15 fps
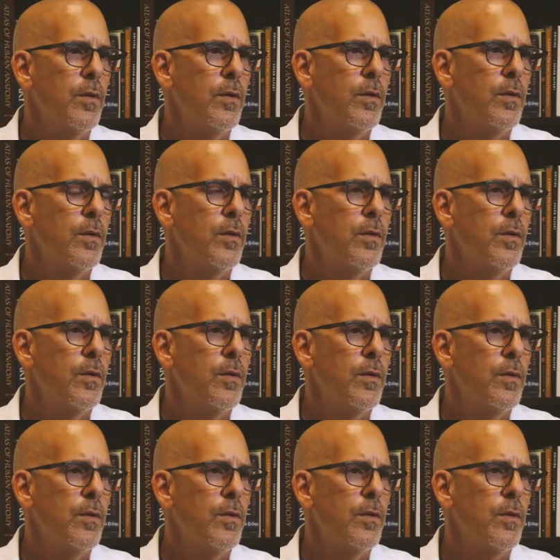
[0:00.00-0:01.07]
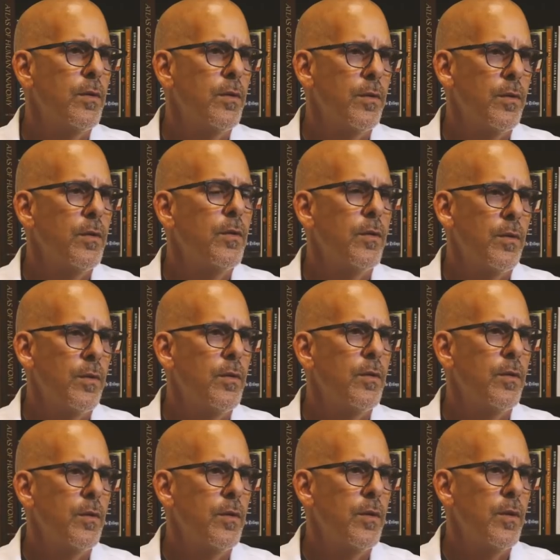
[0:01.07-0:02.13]
What else is going on behind the
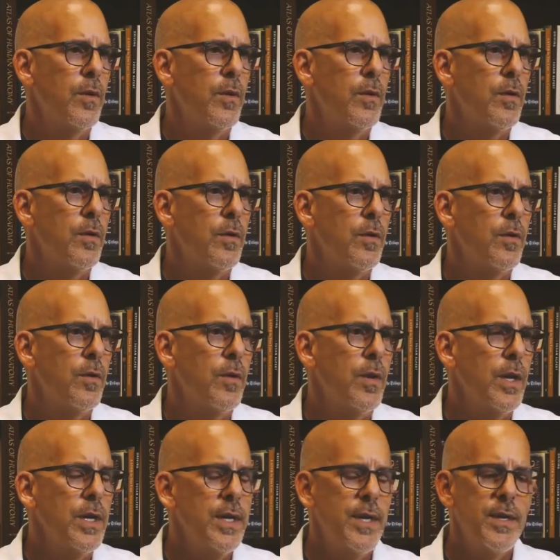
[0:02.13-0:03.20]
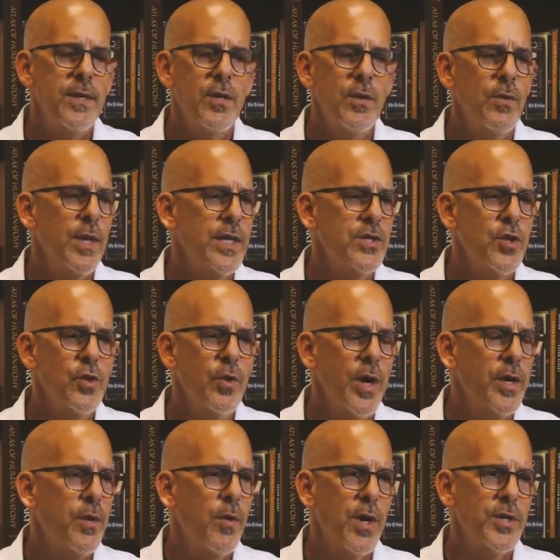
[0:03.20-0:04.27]
scenes that we're not really aware of? You know, that's a
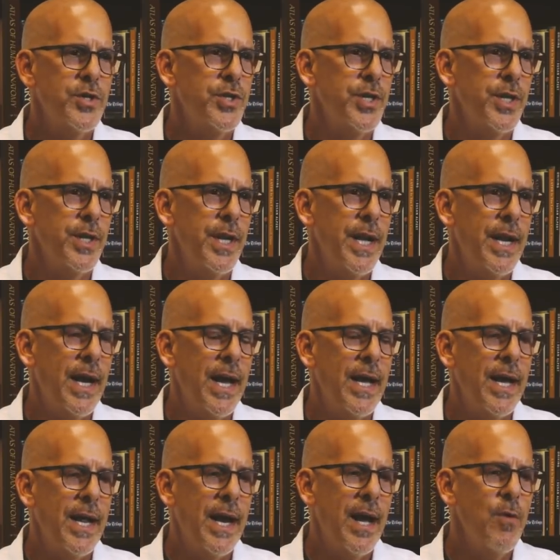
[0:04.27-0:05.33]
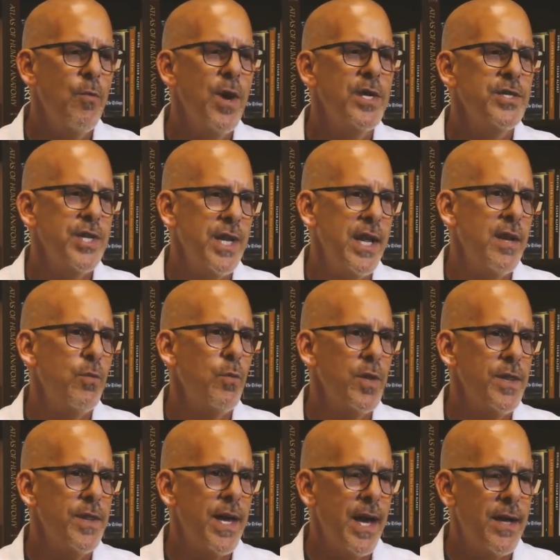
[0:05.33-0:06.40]
great question. And I, and I resonate
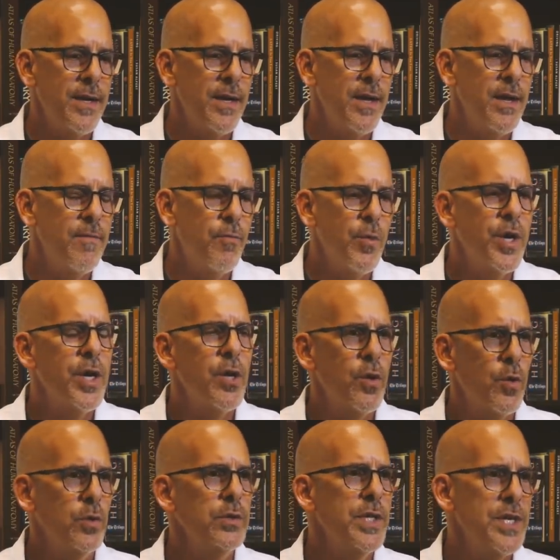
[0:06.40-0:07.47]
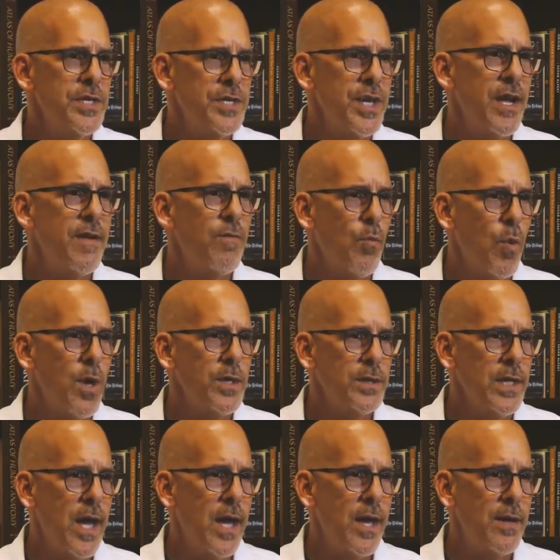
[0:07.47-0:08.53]
with that. If we can only save one
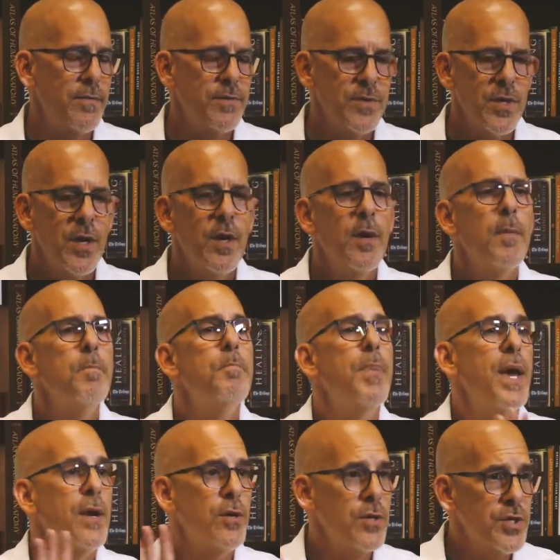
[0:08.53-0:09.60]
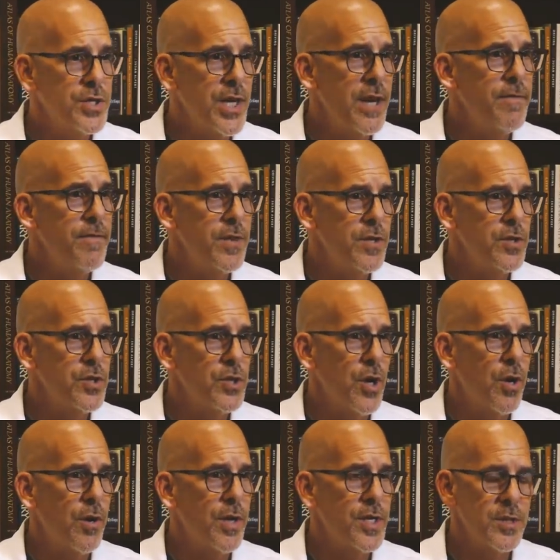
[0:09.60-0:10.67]
lives, better safe than
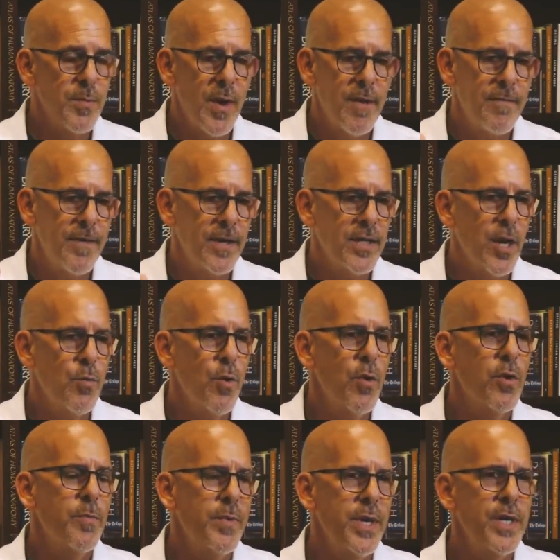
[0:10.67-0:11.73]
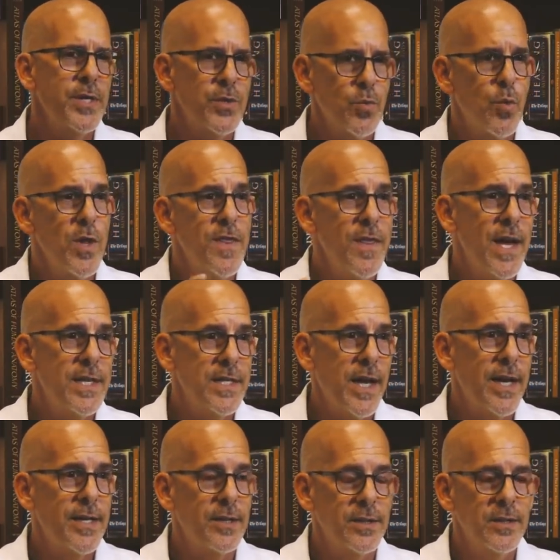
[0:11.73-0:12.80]
sorry. As a matter of fact, I wrote a piece with that
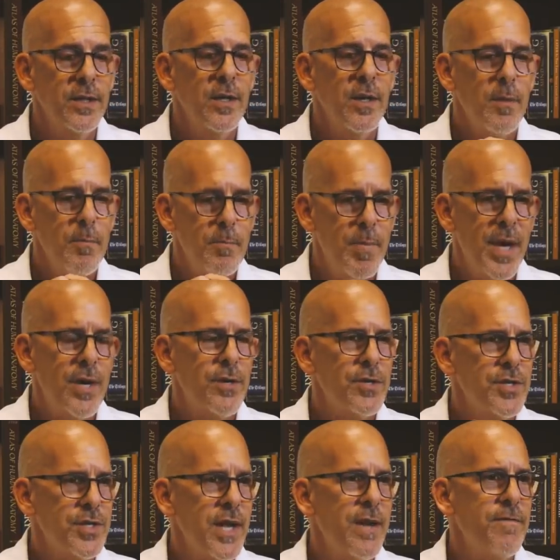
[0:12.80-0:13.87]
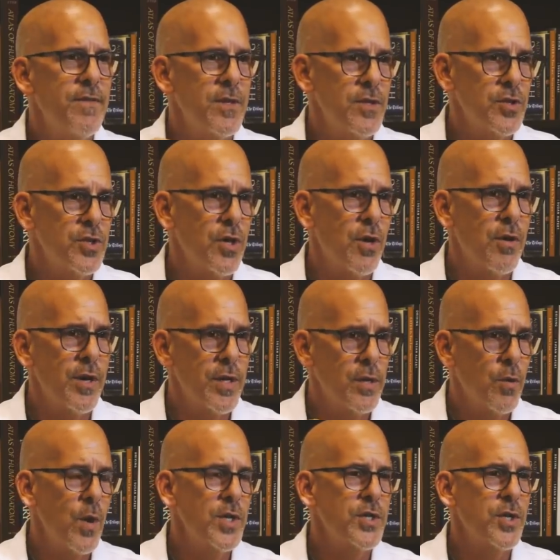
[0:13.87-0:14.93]
title, Better Safe Than Sorry,
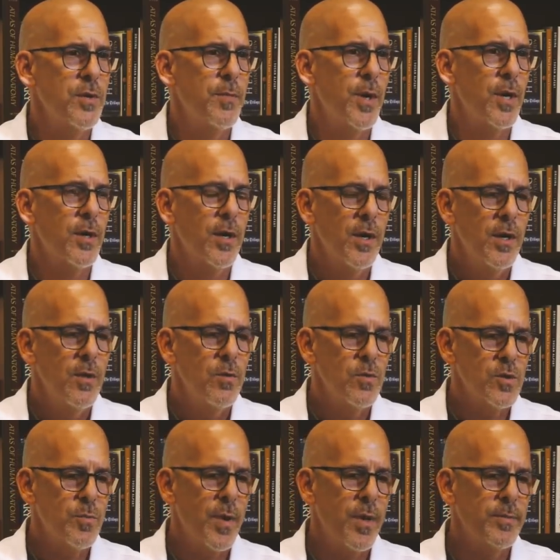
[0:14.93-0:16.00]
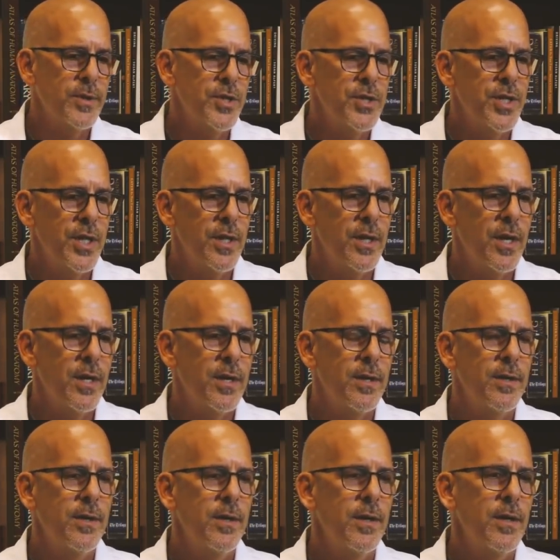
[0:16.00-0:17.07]
question mark, was published in
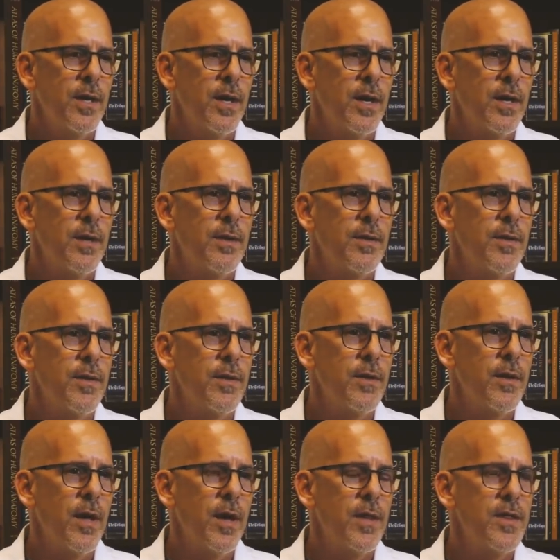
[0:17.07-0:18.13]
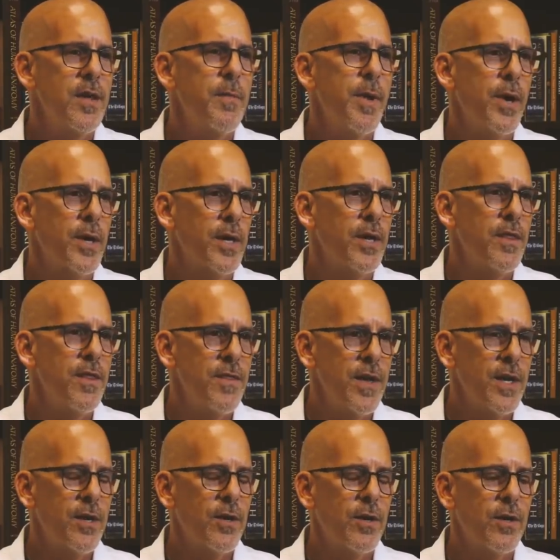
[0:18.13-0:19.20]
uh, uh, uh, The American
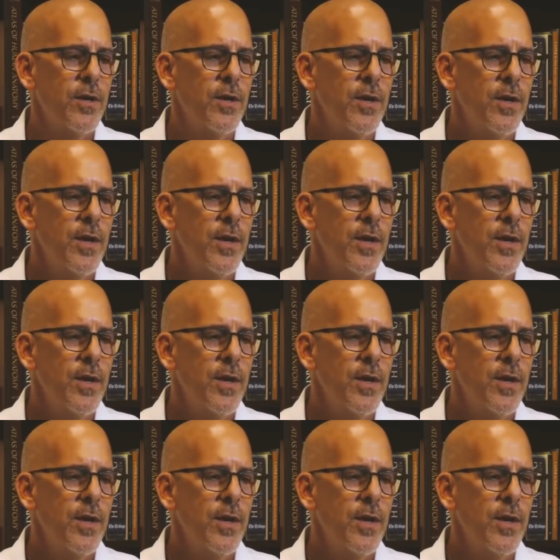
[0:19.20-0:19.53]
Thinker.